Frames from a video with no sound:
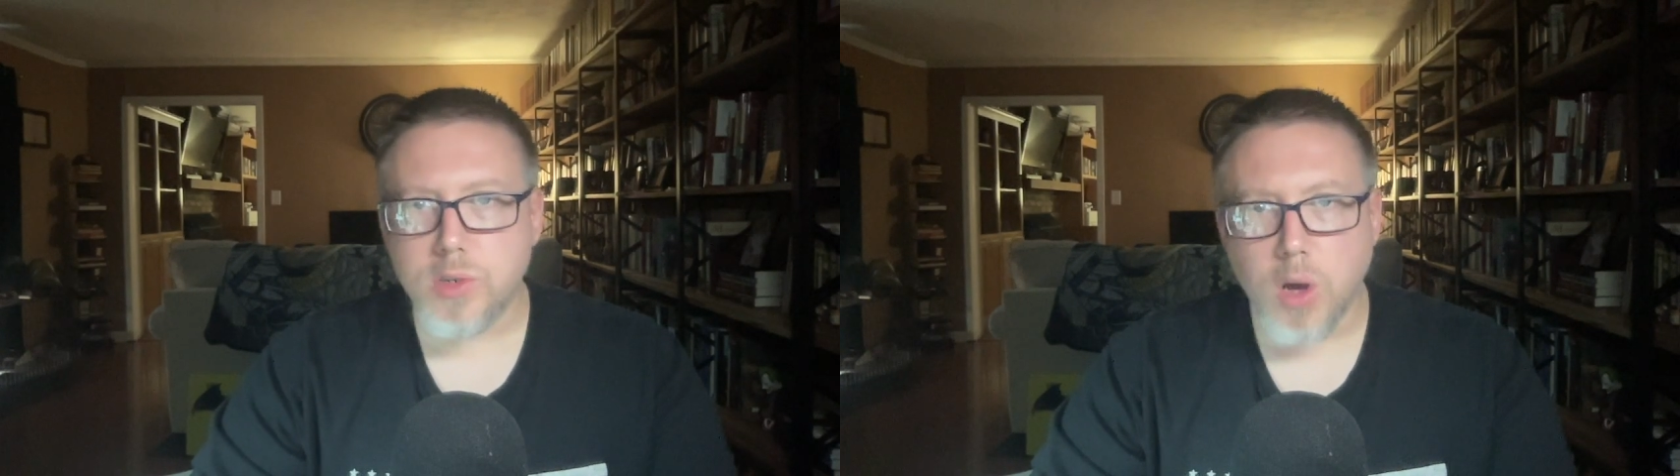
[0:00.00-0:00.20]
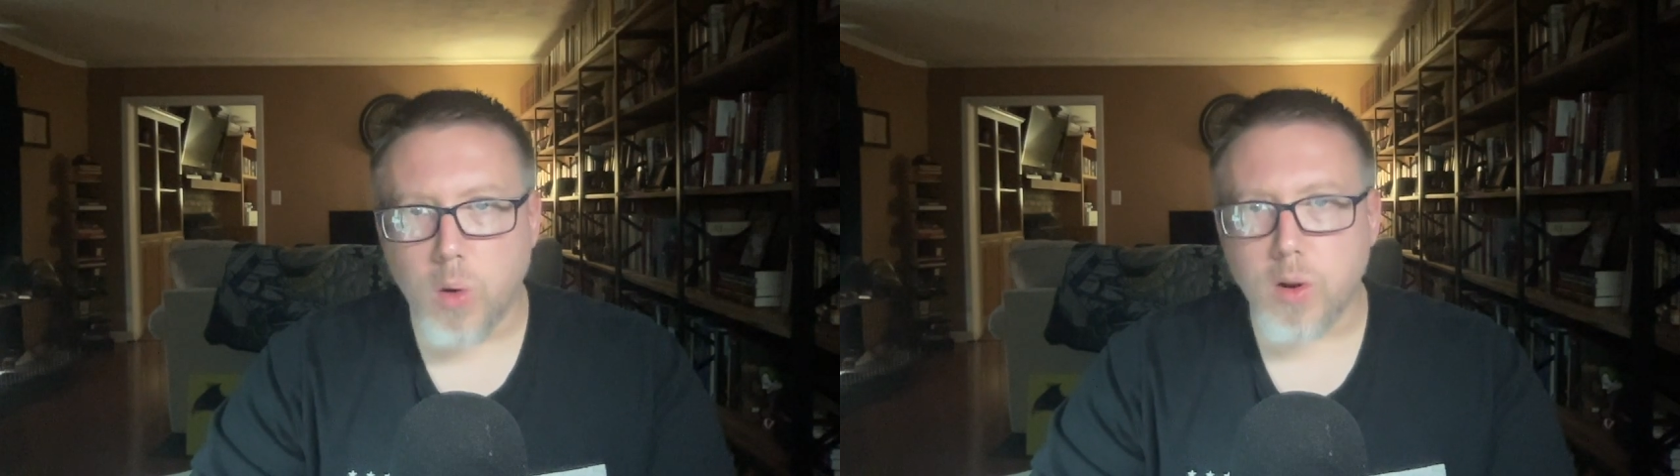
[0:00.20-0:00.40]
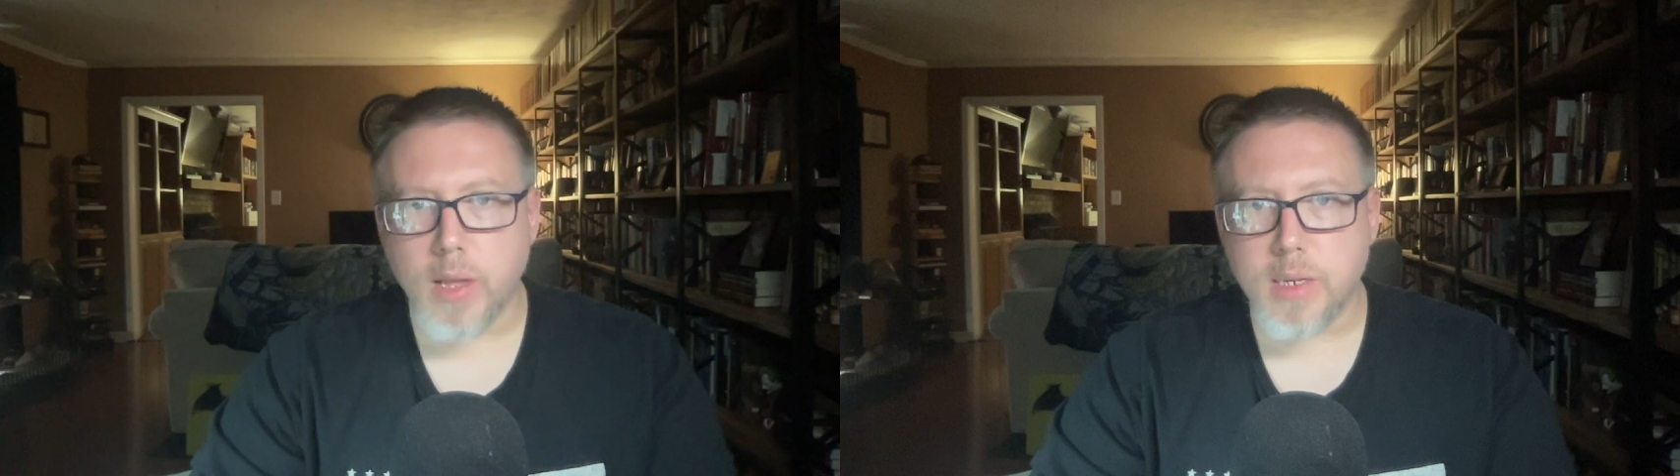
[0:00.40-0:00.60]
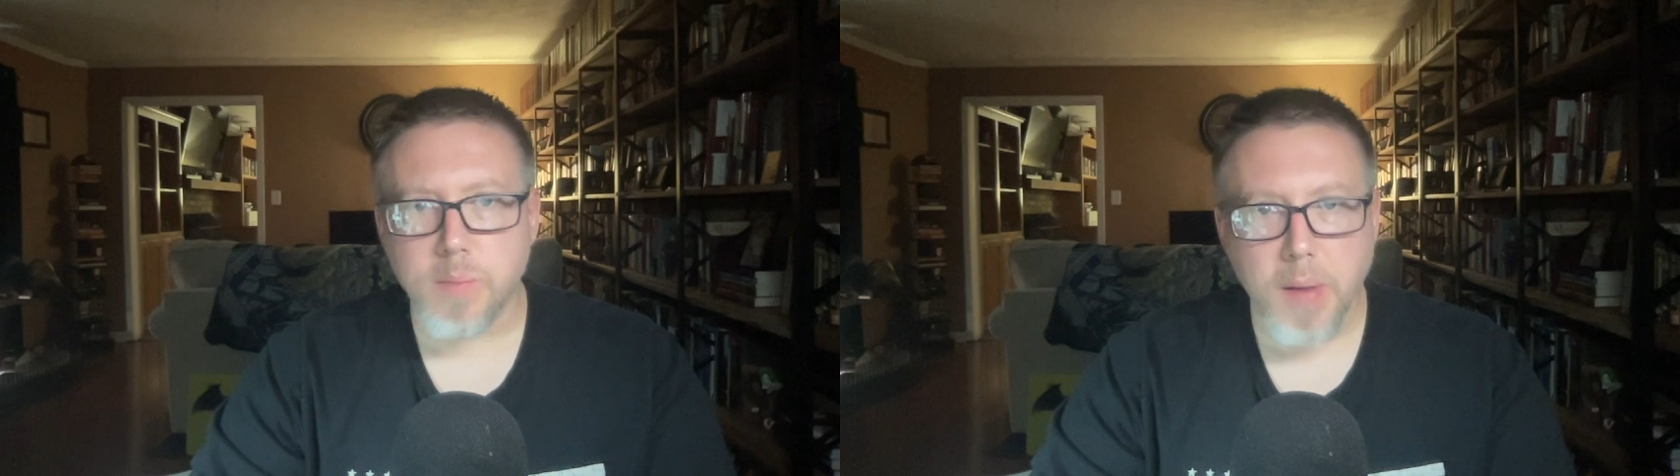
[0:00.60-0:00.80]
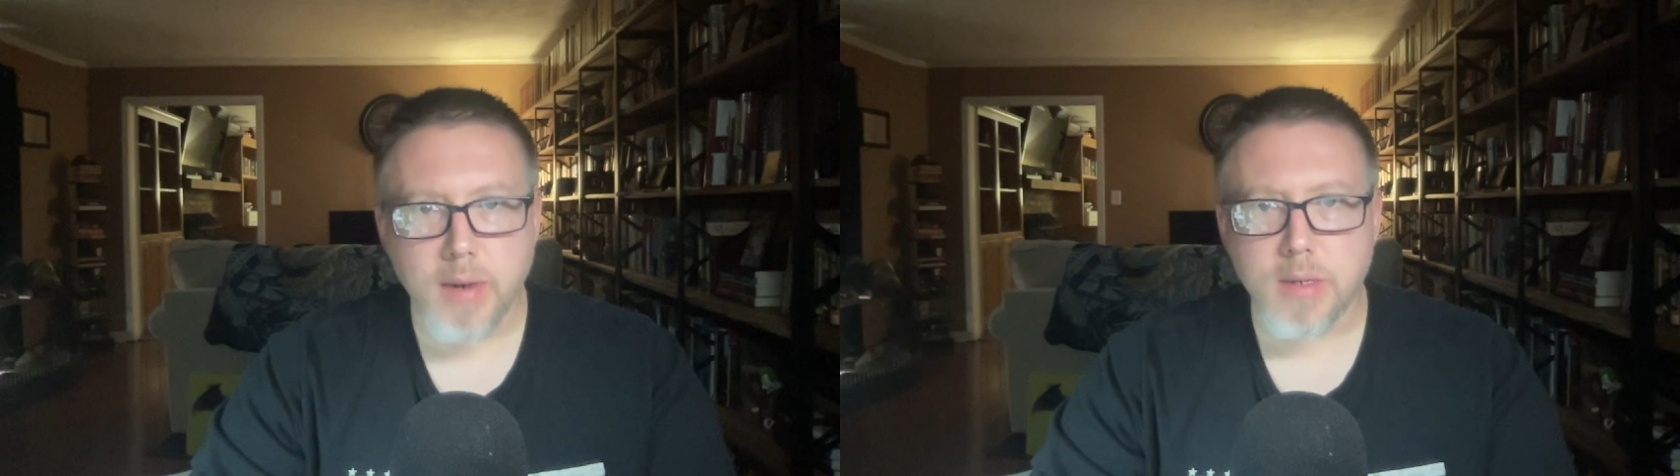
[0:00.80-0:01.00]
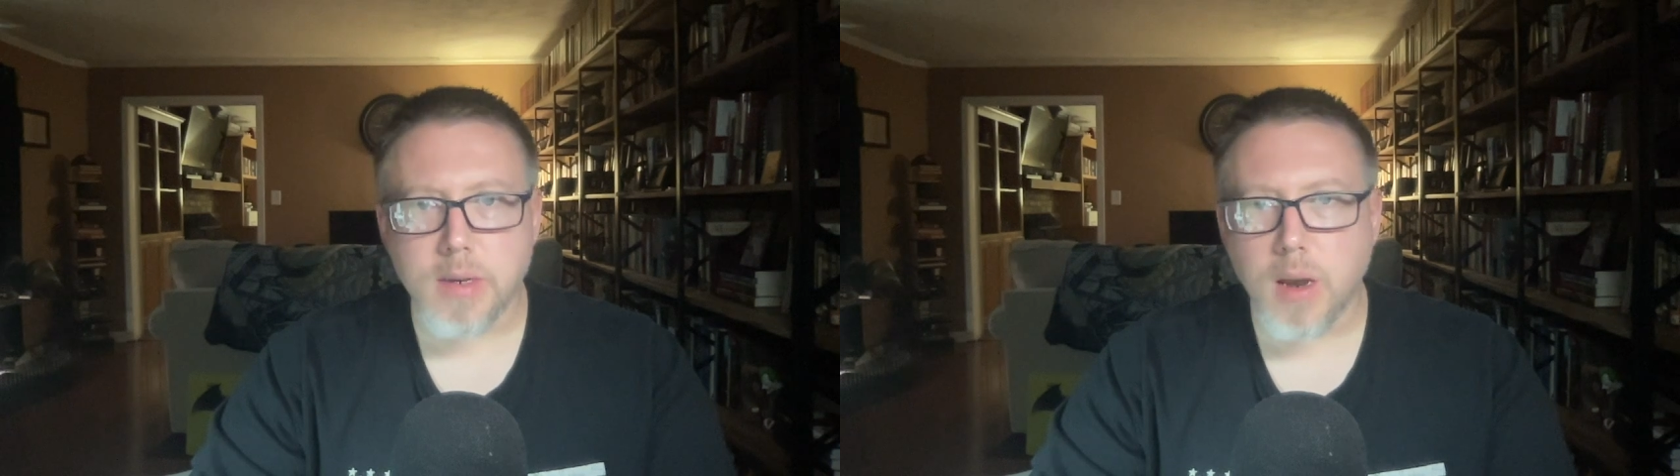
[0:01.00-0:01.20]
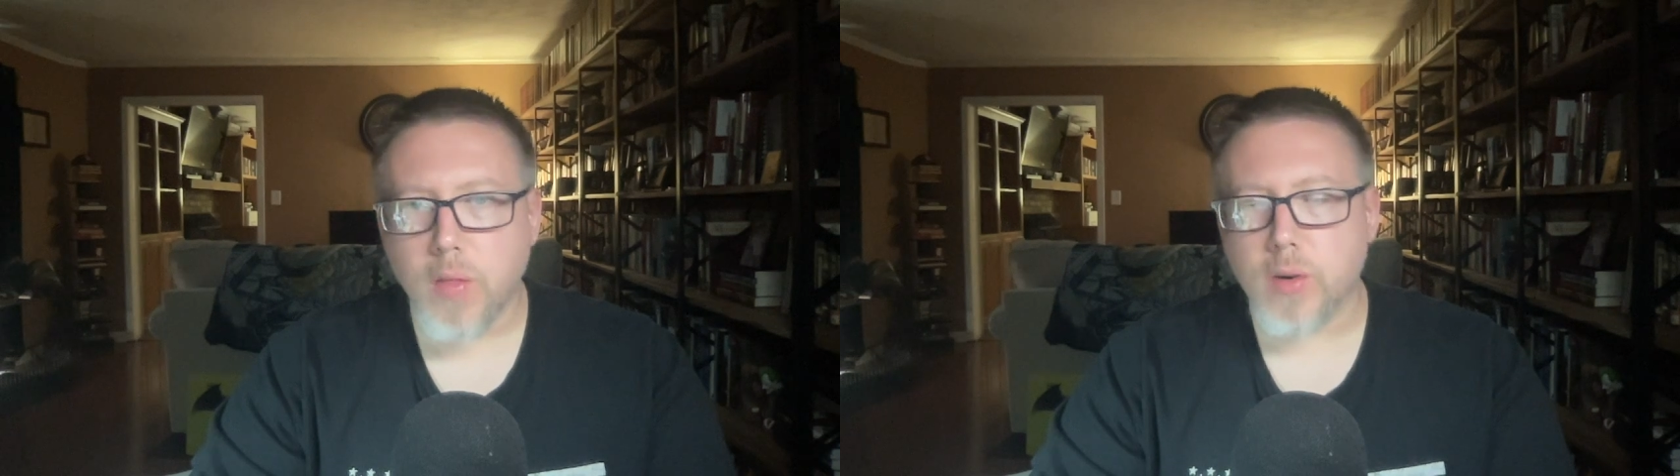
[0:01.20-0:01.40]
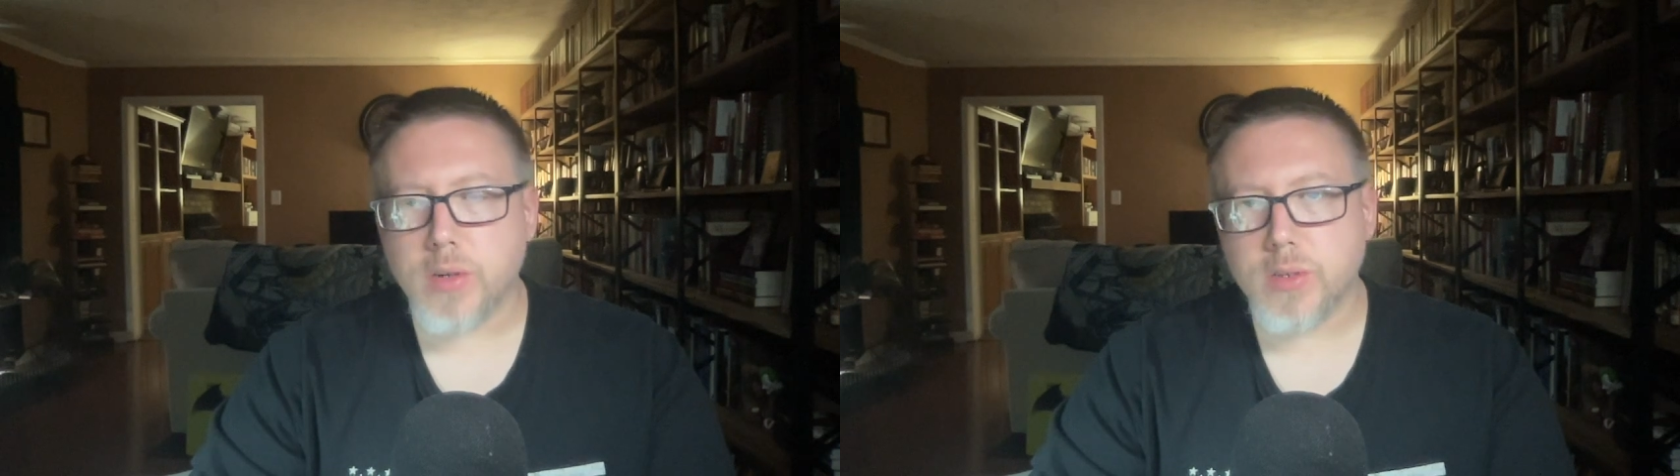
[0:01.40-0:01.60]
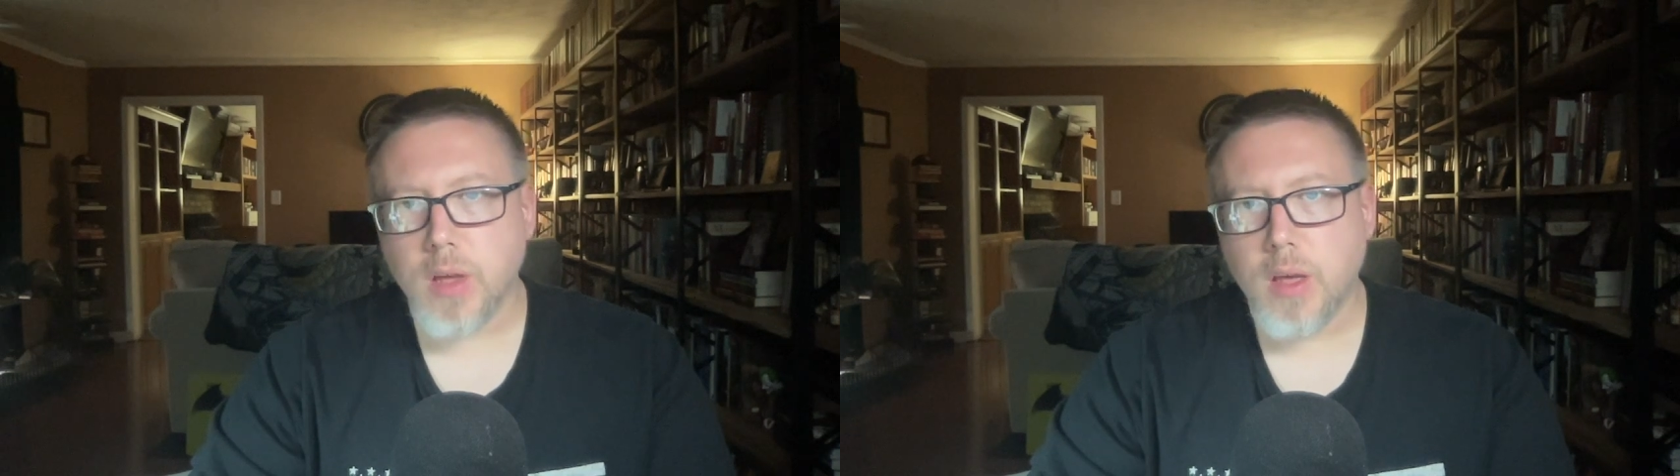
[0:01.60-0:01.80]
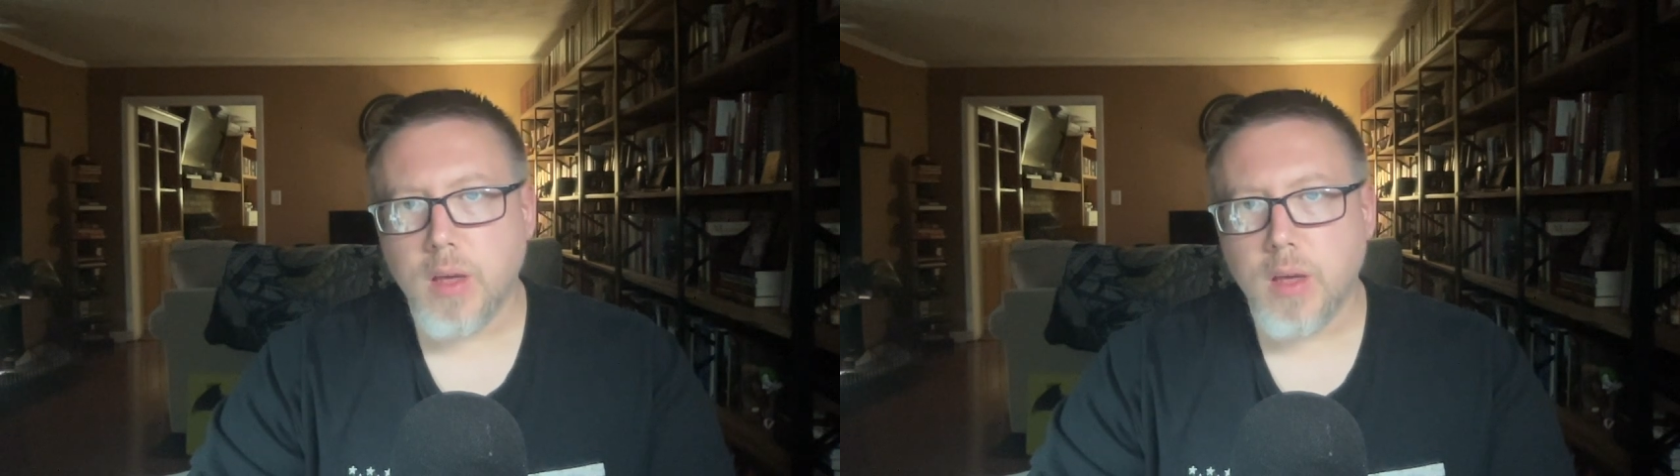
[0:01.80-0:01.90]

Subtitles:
totally dependent on others